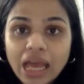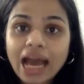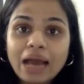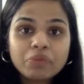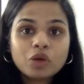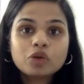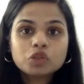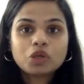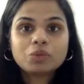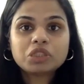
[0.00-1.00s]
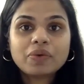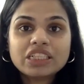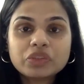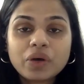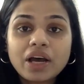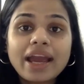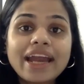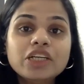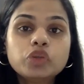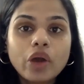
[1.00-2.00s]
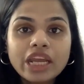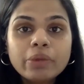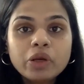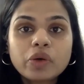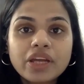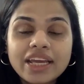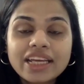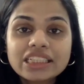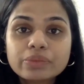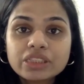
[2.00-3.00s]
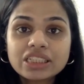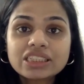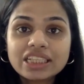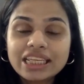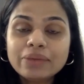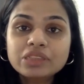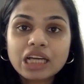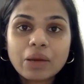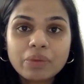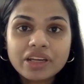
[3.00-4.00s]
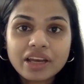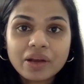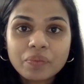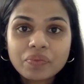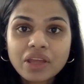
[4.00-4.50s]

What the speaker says: I'm your host, Sandeep Chhabria, and joining me today is Mr. Sandeep Chhabria,